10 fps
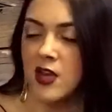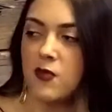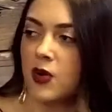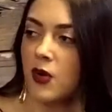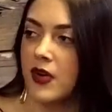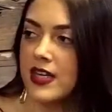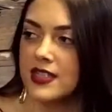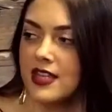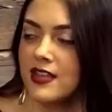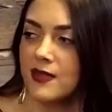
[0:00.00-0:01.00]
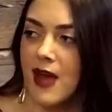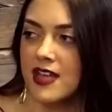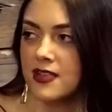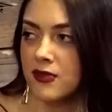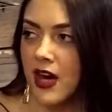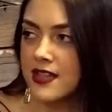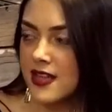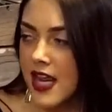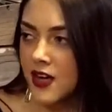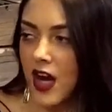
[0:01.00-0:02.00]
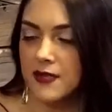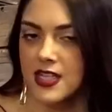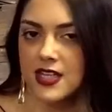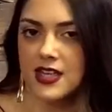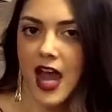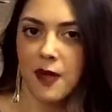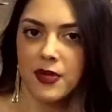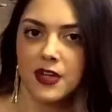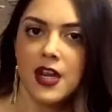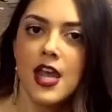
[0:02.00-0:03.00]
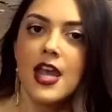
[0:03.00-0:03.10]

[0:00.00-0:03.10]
and we were going to see this massive rise in hate crimes that didn't happen.